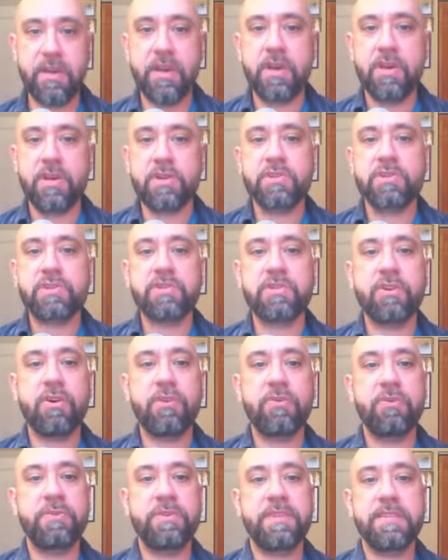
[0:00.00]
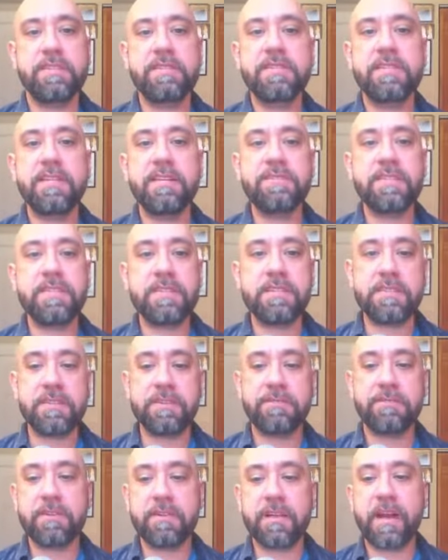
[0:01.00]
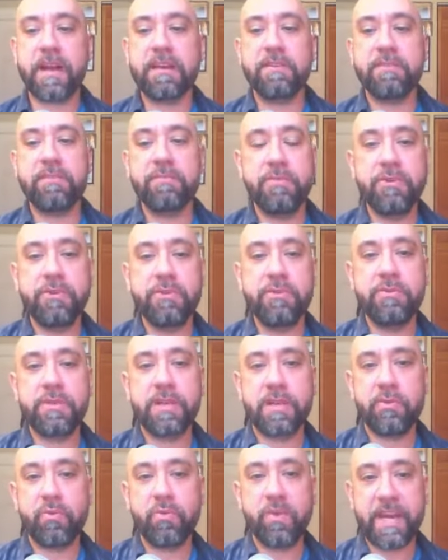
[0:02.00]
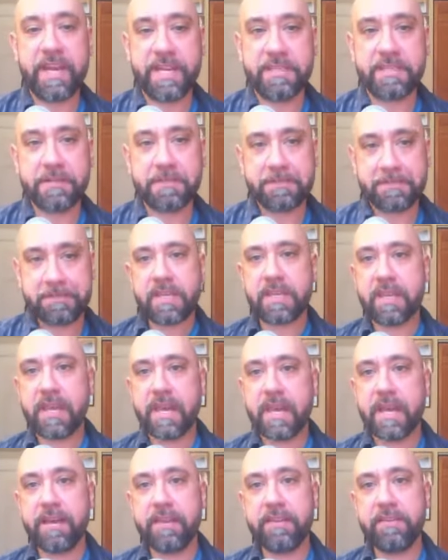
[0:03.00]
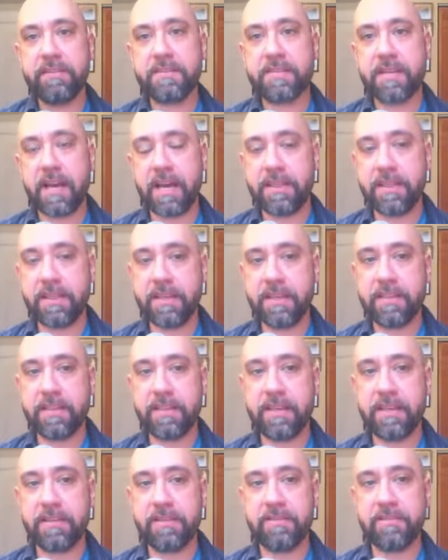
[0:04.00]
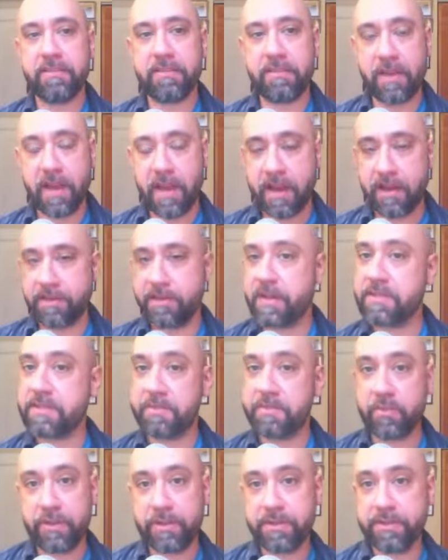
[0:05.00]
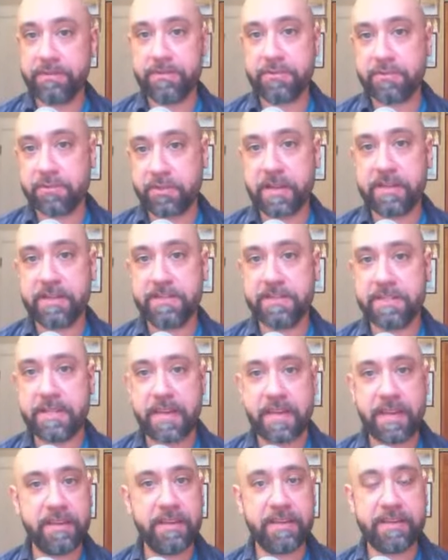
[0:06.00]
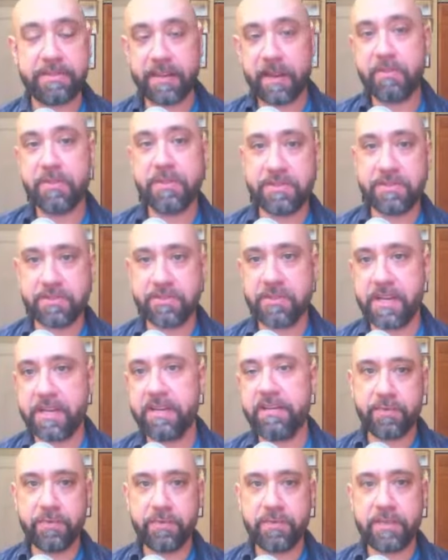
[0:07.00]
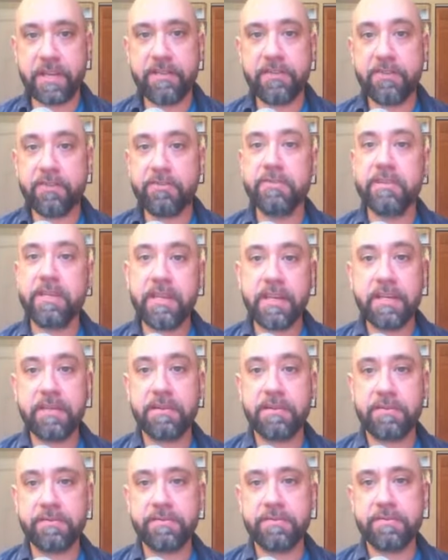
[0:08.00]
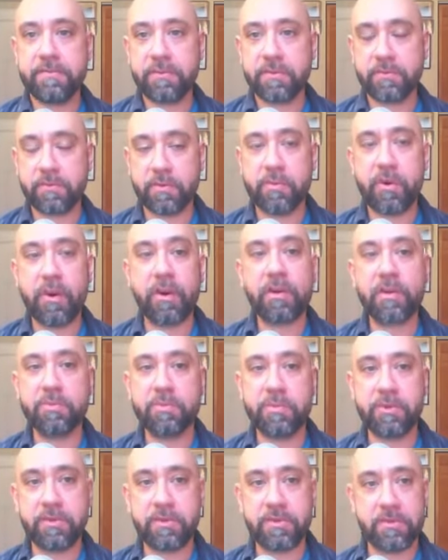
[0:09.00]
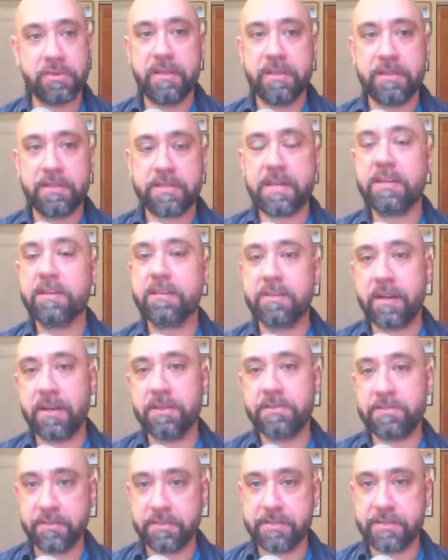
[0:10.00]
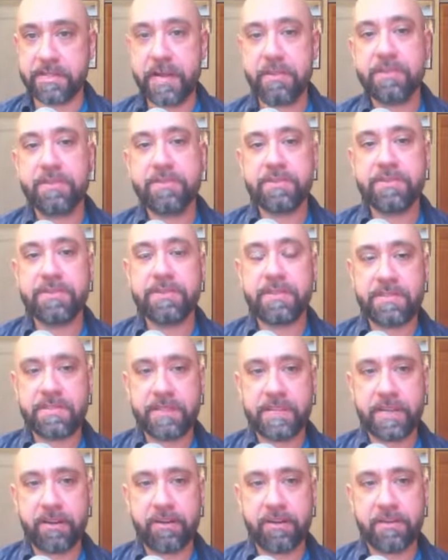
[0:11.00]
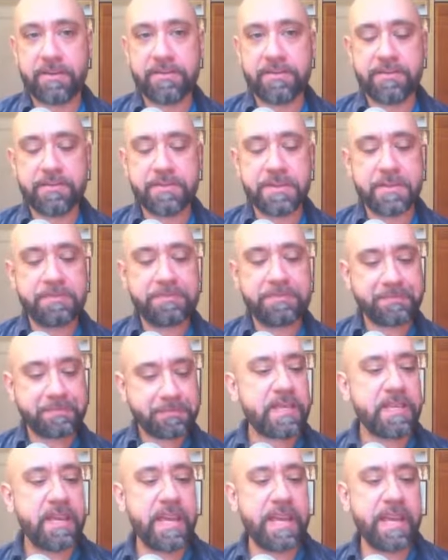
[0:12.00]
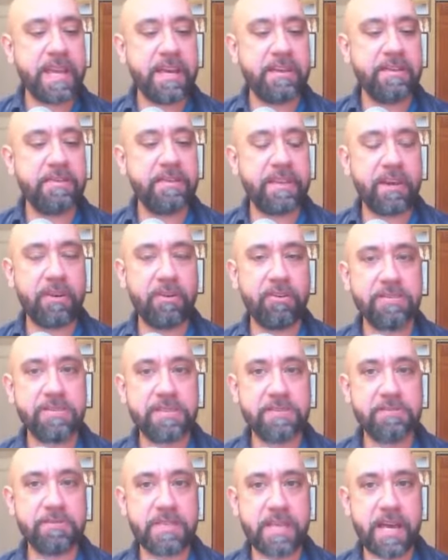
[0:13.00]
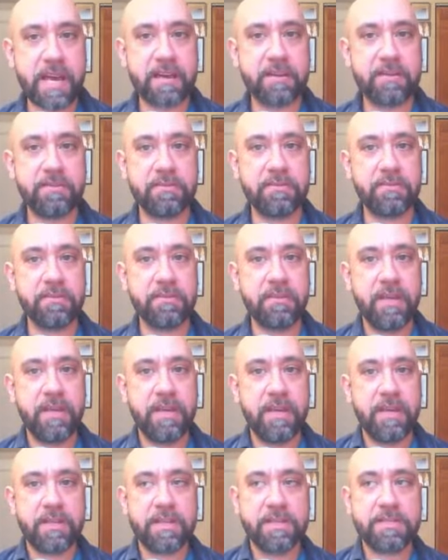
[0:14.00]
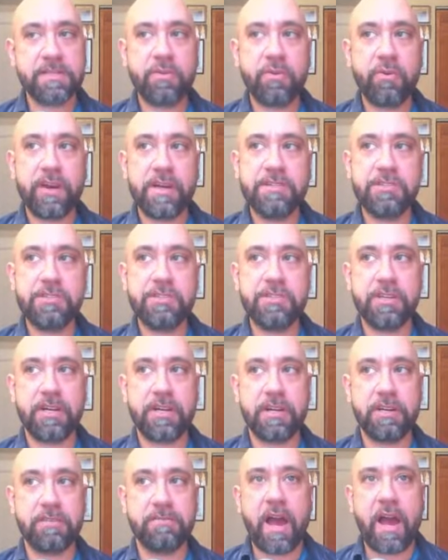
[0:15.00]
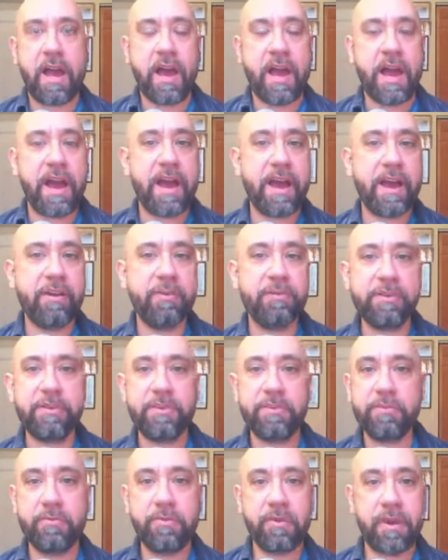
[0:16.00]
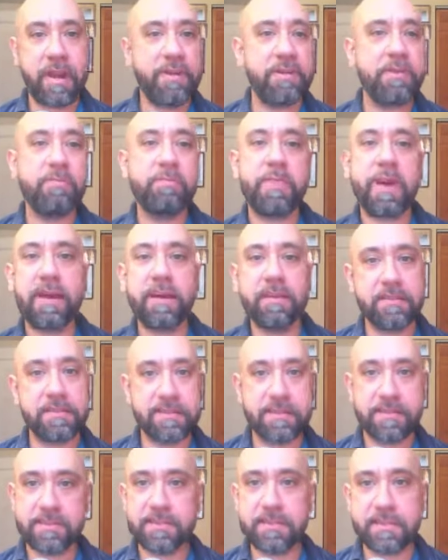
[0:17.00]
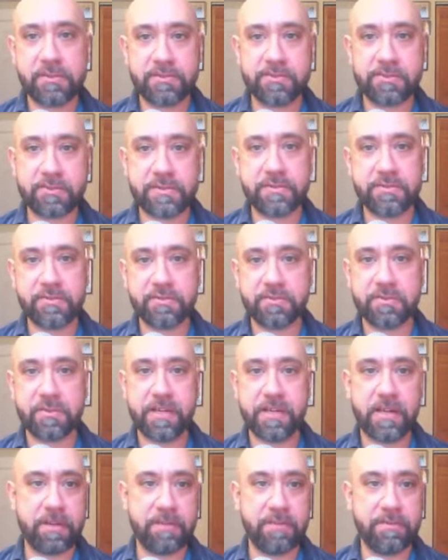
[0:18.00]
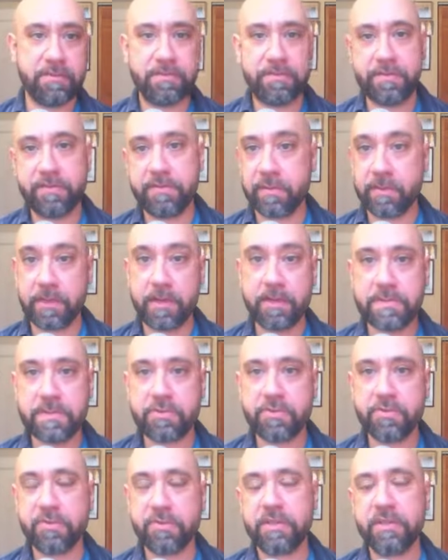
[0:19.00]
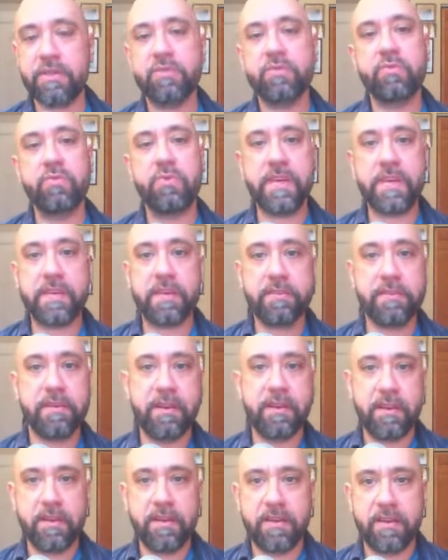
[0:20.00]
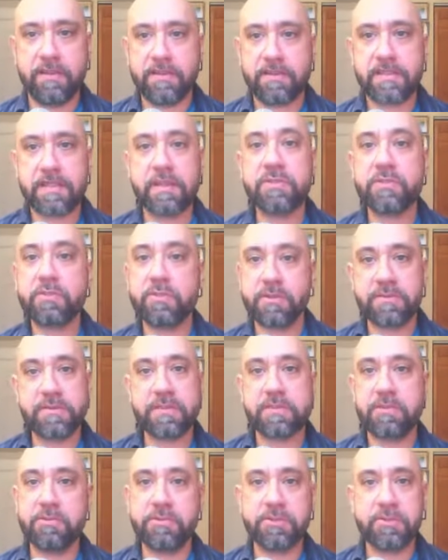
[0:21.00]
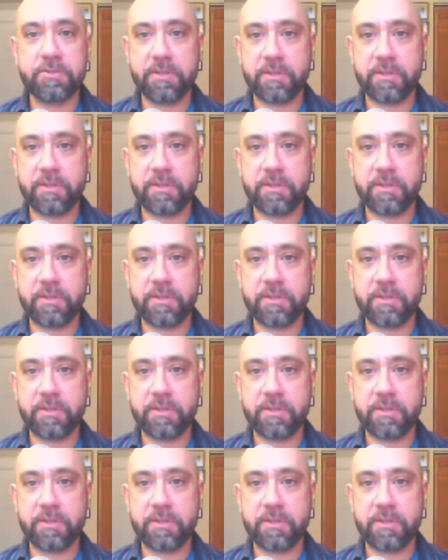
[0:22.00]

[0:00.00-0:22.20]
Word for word: So this gives it a different kind of mood and weight. And I think that, as I'm going to try to say and demonstrate, they do give remarkable psychological depth to these characters. And they also tackle this question of how do you how do you balance the central story of the love story with some sort of social and